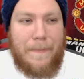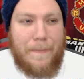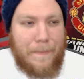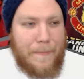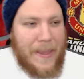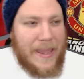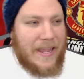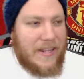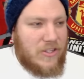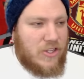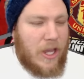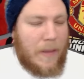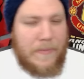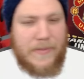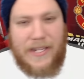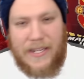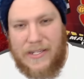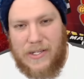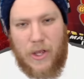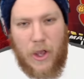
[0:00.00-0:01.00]
being
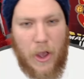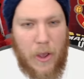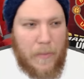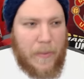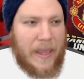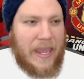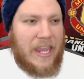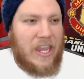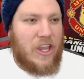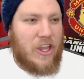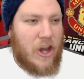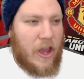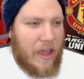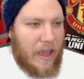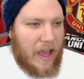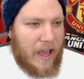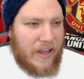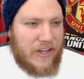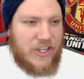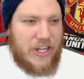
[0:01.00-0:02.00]
topsy-turvy, you
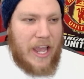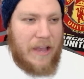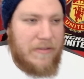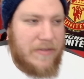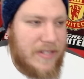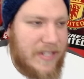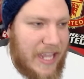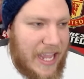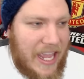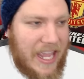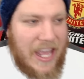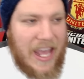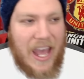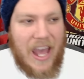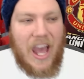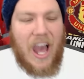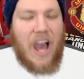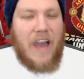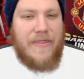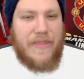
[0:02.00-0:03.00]
know, Chelsea,
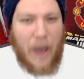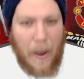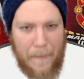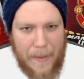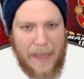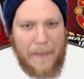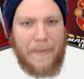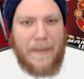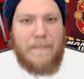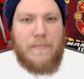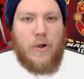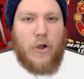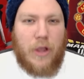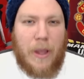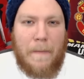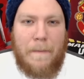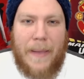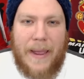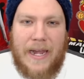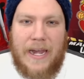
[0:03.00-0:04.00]
they'll be a bit more
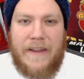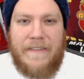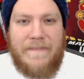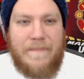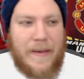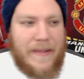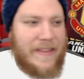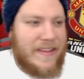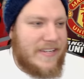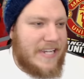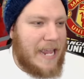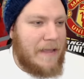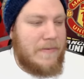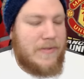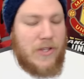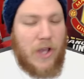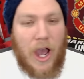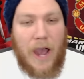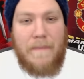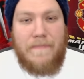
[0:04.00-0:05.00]
competitive, but at the same
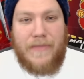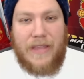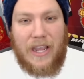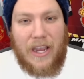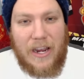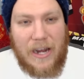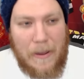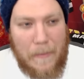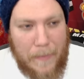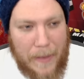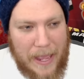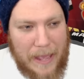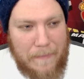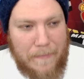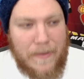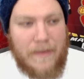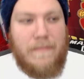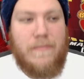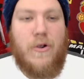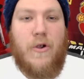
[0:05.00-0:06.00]
time, they're going to be a
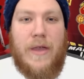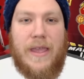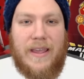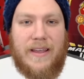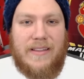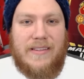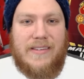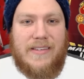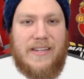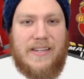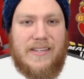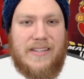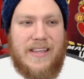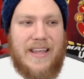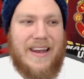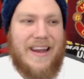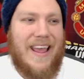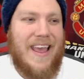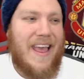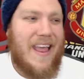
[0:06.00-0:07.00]
bit more
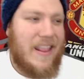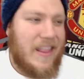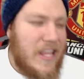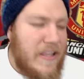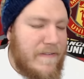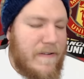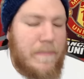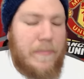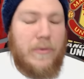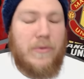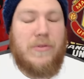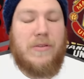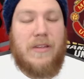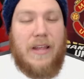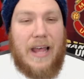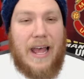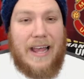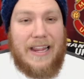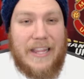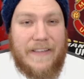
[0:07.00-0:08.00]
inconsistent. Liverpool
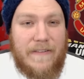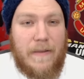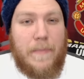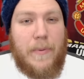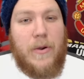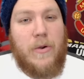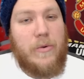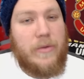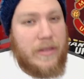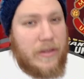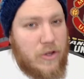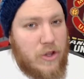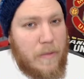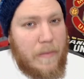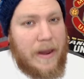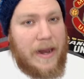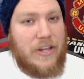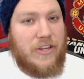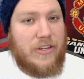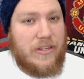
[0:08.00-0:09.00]
with a new
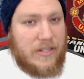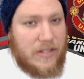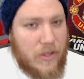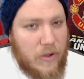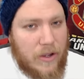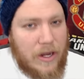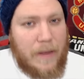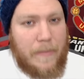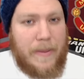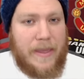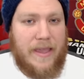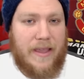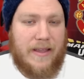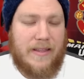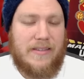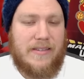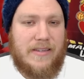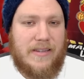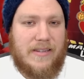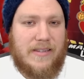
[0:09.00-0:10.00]
manager is still going to be
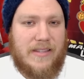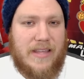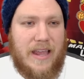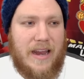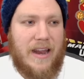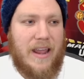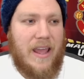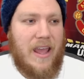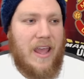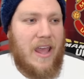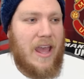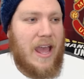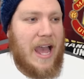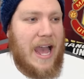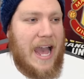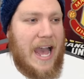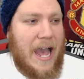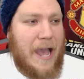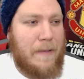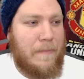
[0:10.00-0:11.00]
inconsistent.
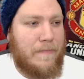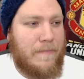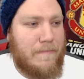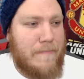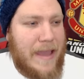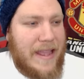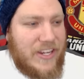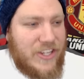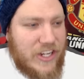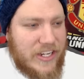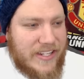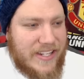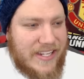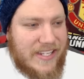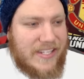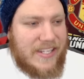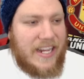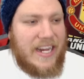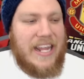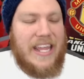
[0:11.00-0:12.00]
Manchester
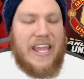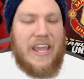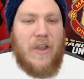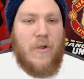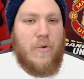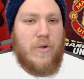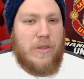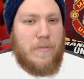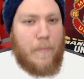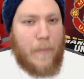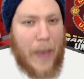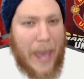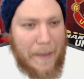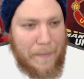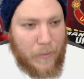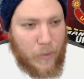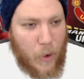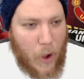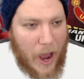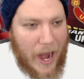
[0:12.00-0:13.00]
City with
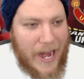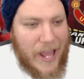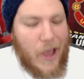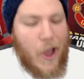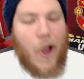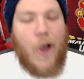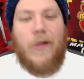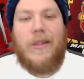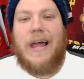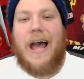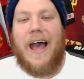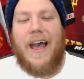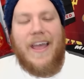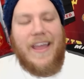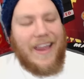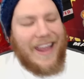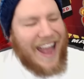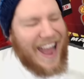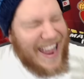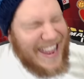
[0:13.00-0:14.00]
Pep Guardiola,
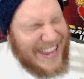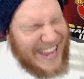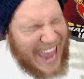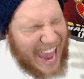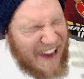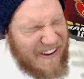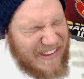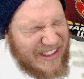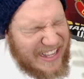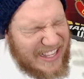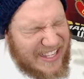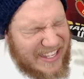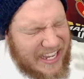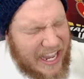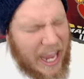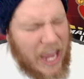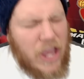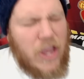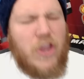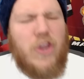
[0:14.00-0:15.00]
I
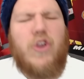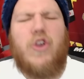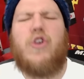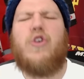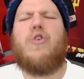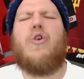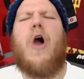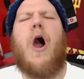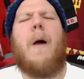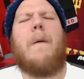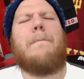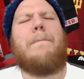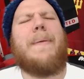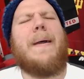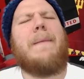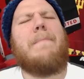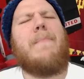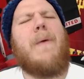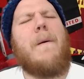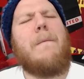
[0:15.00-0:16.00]
guarantee you, I'll
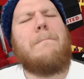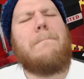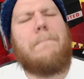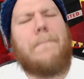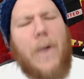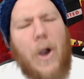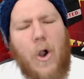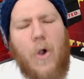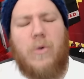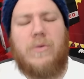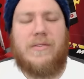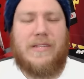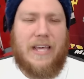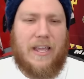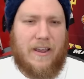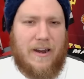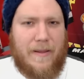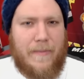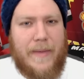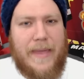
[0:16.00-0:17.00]
bet my balls they're
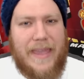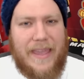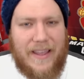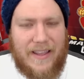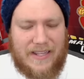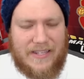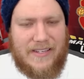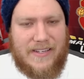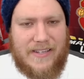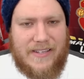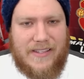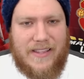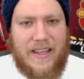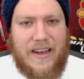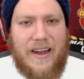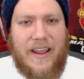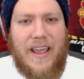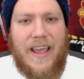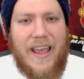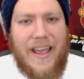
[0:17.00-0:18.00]
going to be
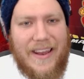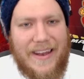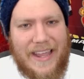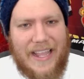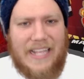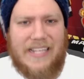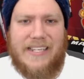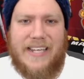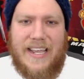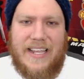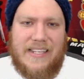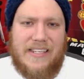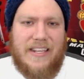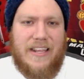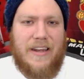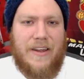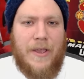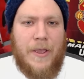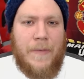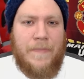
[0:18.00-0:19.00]
inconsistent next
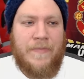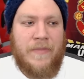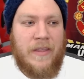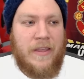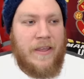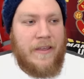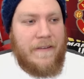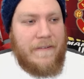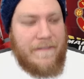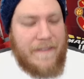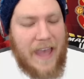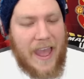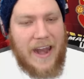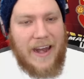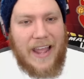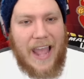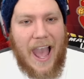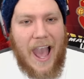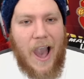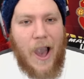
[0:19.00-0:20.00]
season. Van
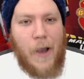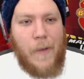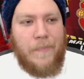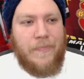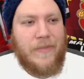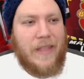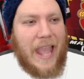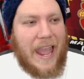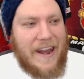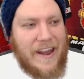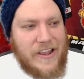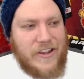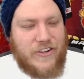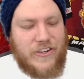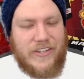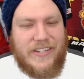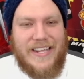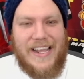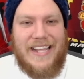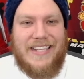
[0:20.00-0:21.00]
Gaal, an
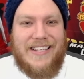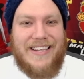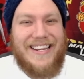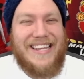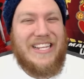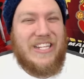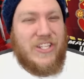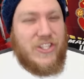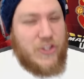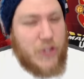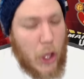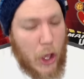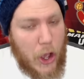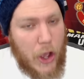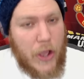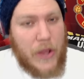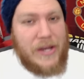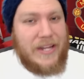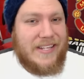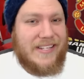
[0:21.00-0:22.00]
extra season, his
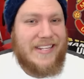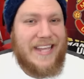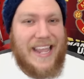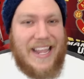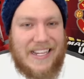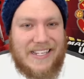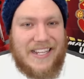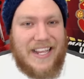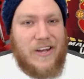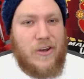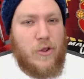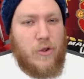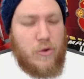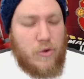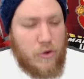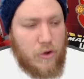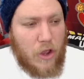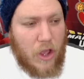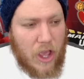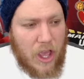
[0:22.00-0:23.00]
third
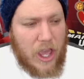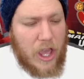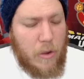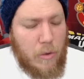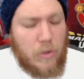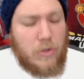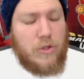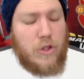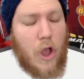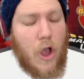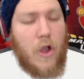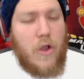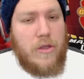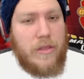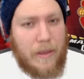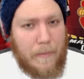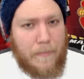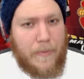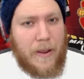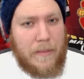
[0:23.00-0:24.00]
season, he will know
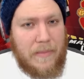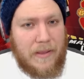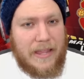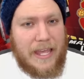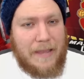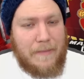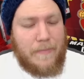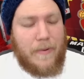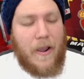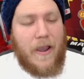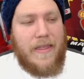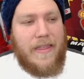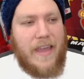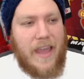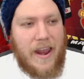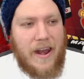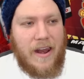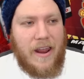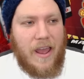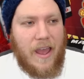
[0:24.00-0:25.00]
the Premier League by
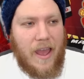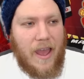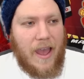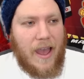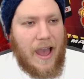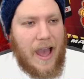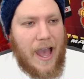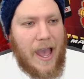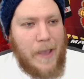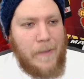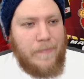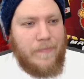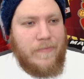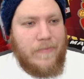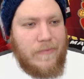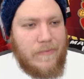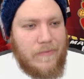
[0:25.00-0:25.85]
then. I'm